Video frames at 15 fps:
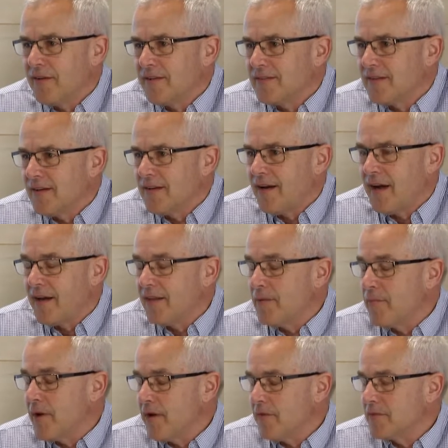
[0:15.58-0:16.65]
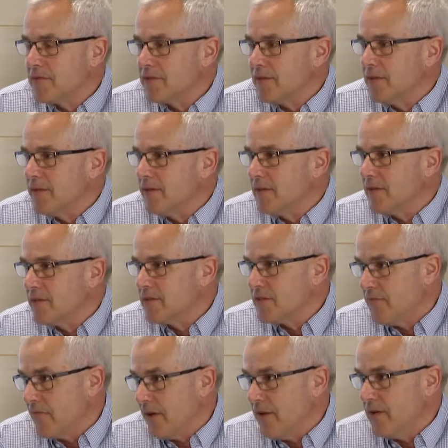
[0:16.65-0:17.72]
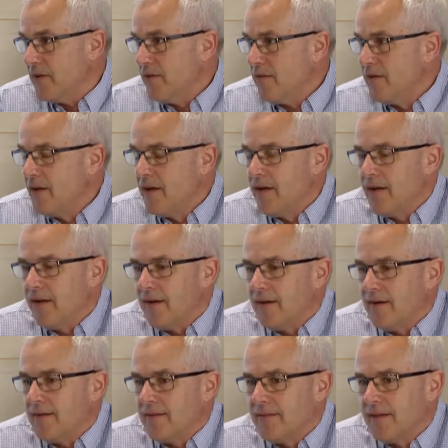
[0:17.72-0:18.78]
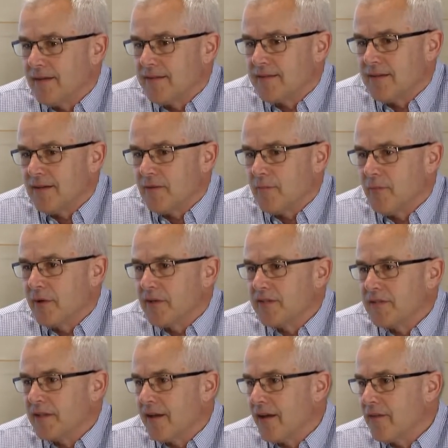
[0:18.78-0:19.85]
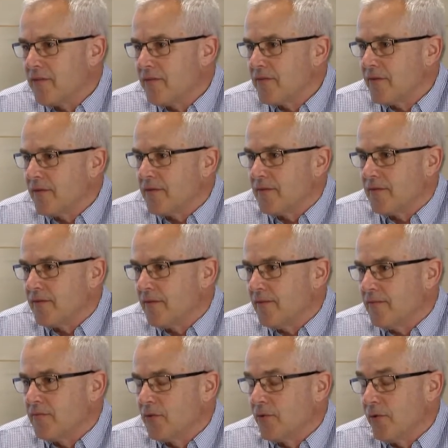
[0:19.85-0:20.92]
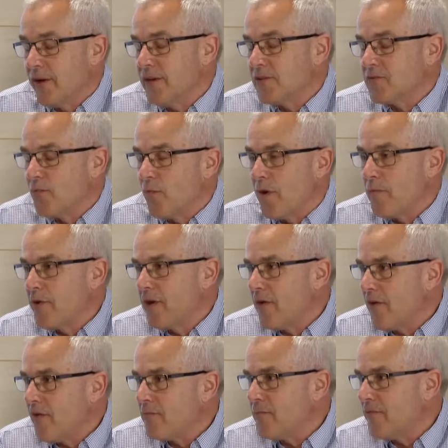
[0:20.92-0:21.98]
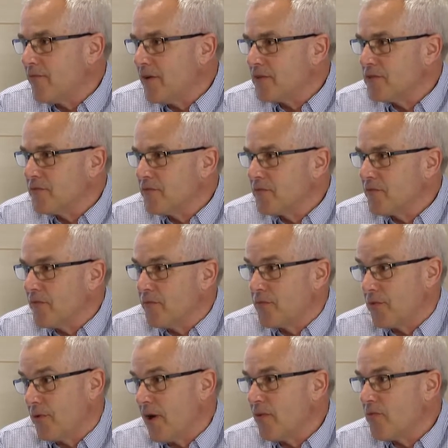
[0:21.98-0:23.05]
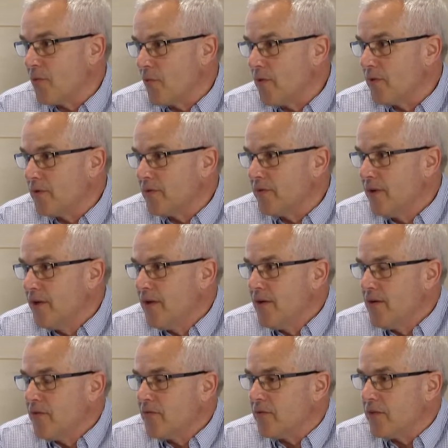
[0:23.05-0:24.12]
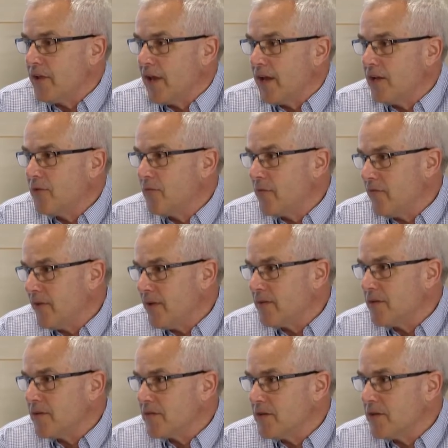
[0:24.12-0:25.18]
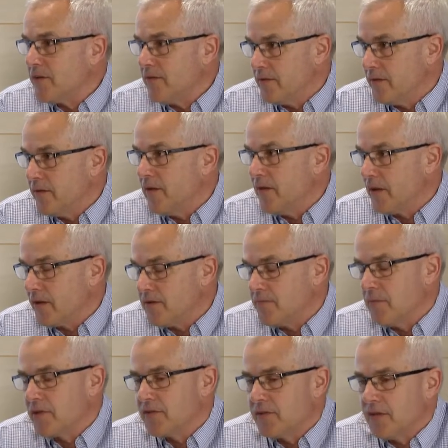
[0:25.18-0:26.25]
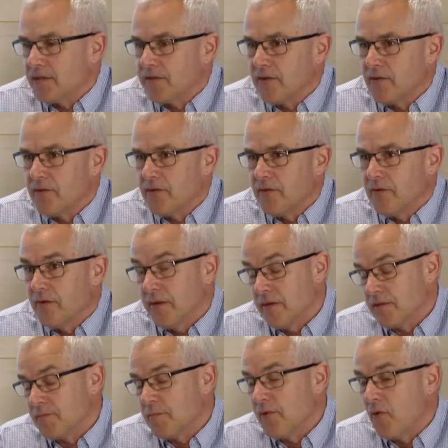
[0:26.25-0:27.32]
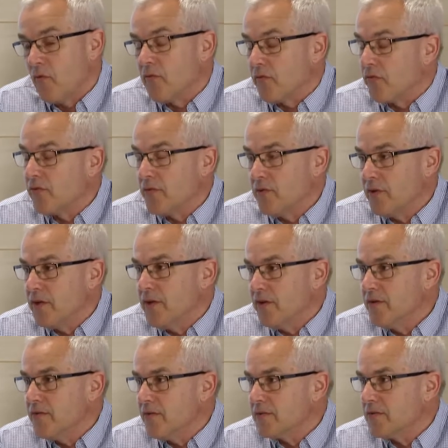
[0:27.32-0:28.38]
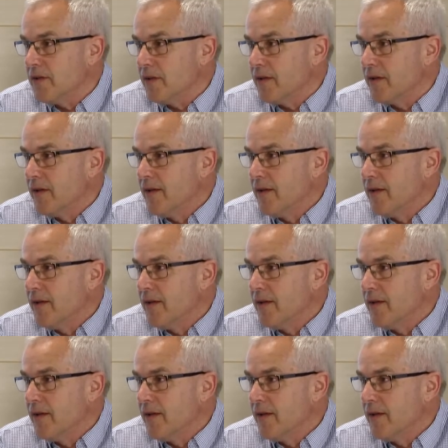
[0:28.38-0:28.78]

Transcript: at Highland Meadows in Sylvania that brings together the greatest women golf professionals from throughout the world for the annual event that's, you know, like I mentioned, that's held here. And it's been over 30 years that